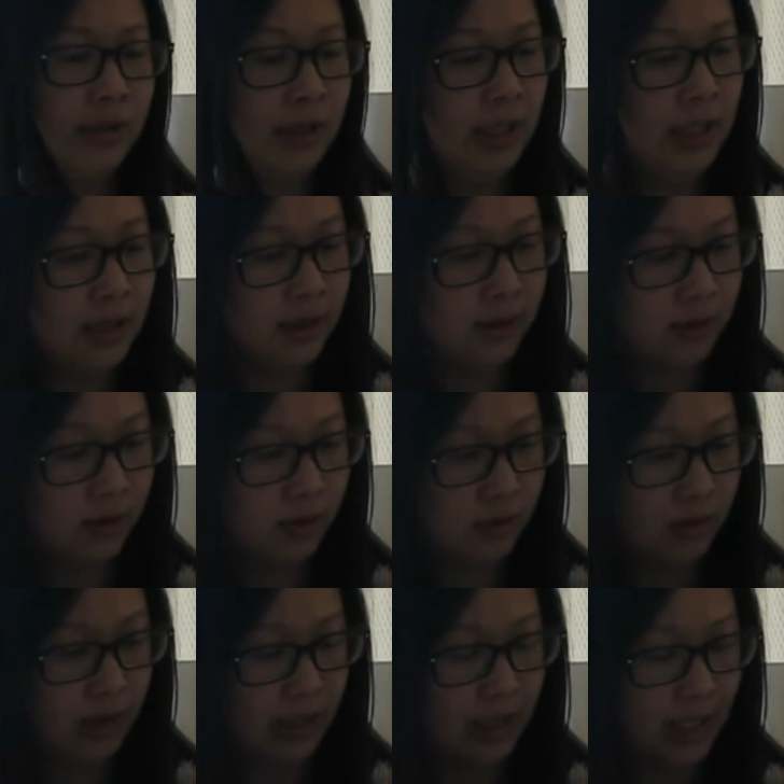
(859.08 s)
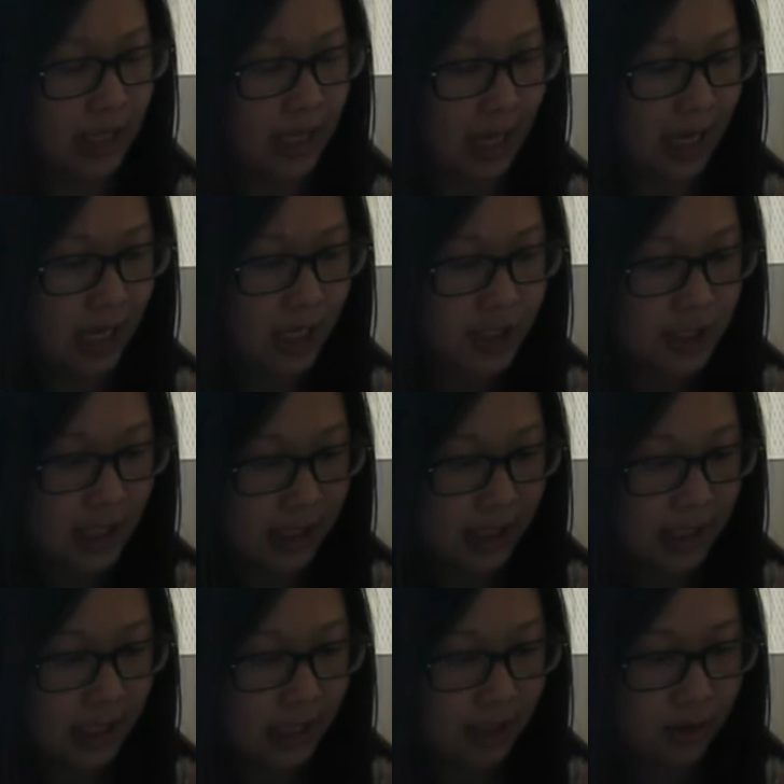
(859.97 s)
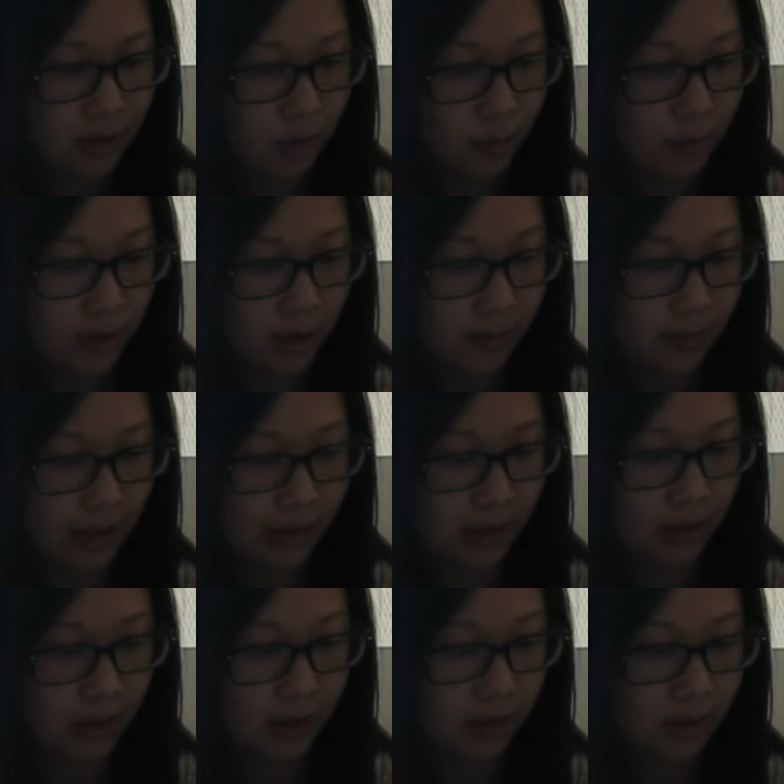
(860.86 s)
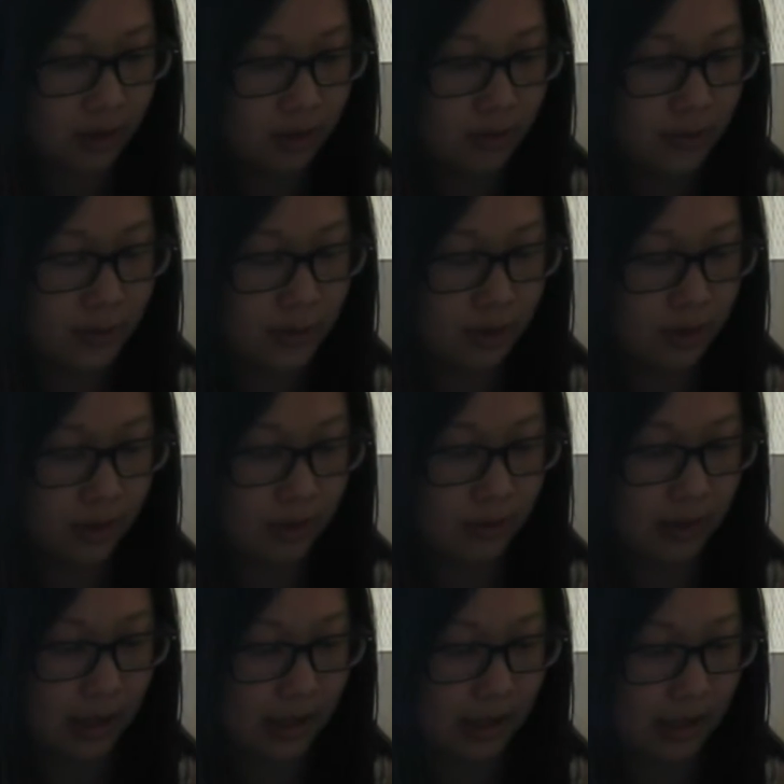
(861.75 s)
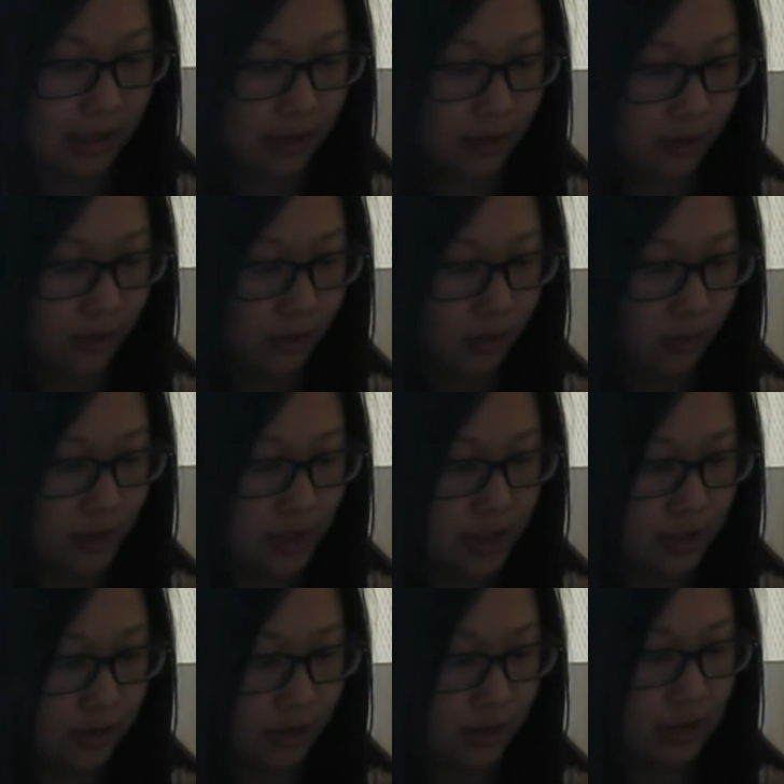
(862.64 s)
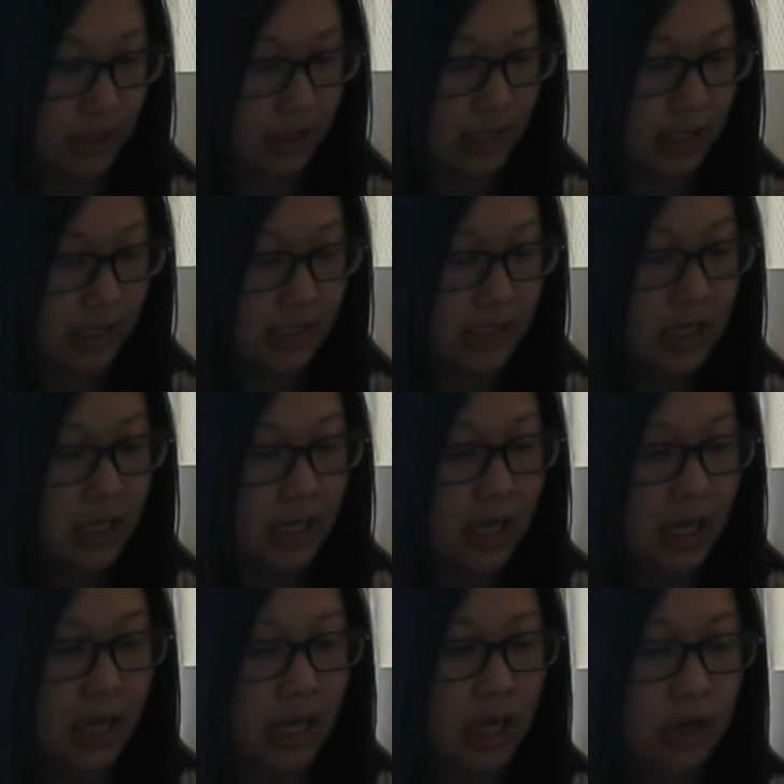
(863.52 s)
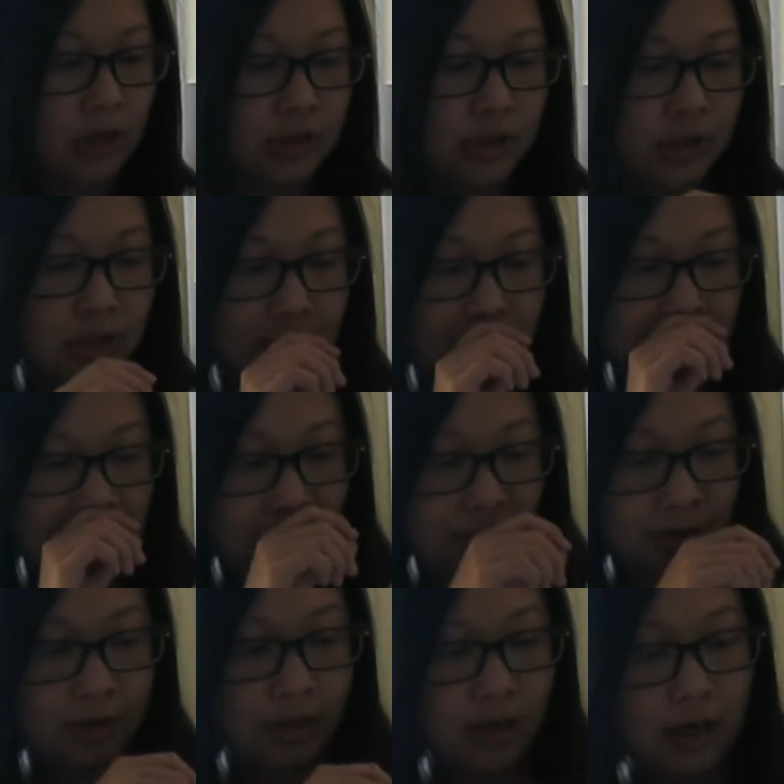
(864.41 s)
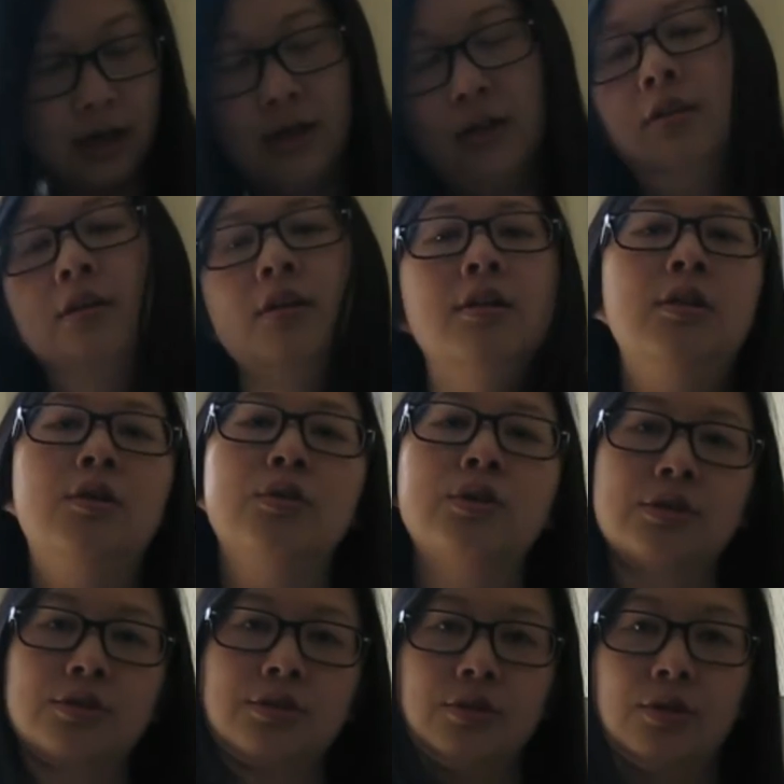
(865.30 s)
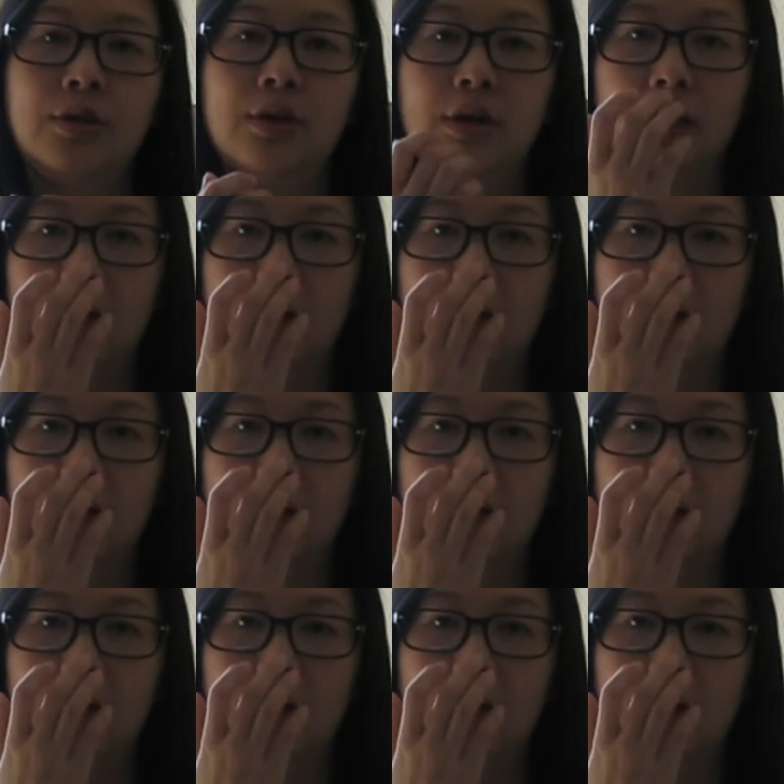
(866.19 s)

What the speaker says: Needle and an H. I can't open up my column, so I don't know which store it is. And I also looked at a local store,